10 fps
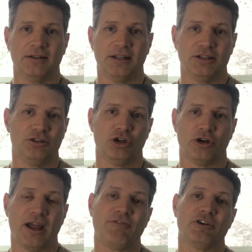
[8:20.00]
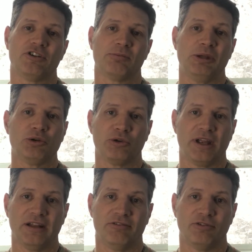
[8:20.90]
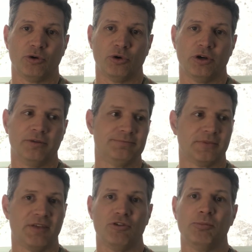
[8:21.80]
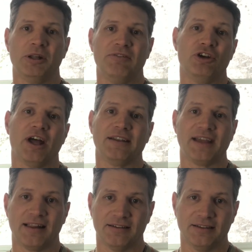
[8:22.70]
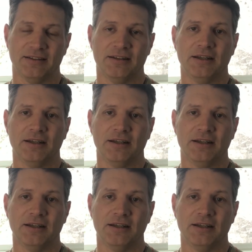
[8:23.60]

in your efforts to be creative, or if you believe you're not talented.